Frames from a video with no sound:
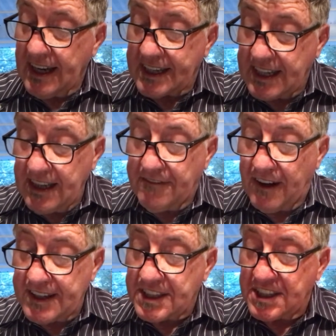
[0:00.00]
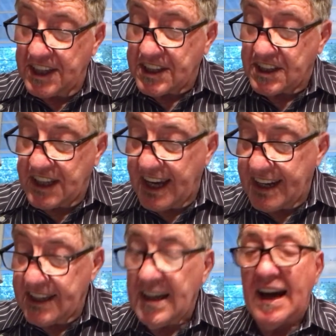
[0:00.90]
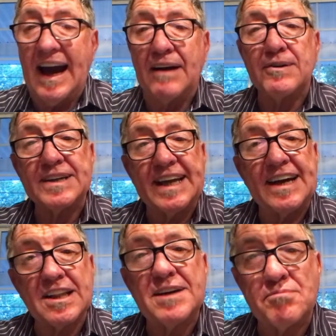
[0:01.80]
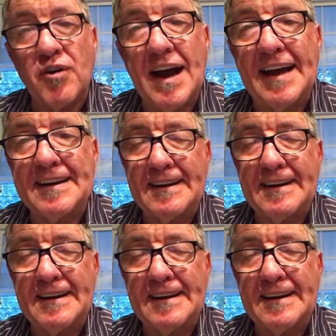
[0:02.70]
"Give us this day our daily bread."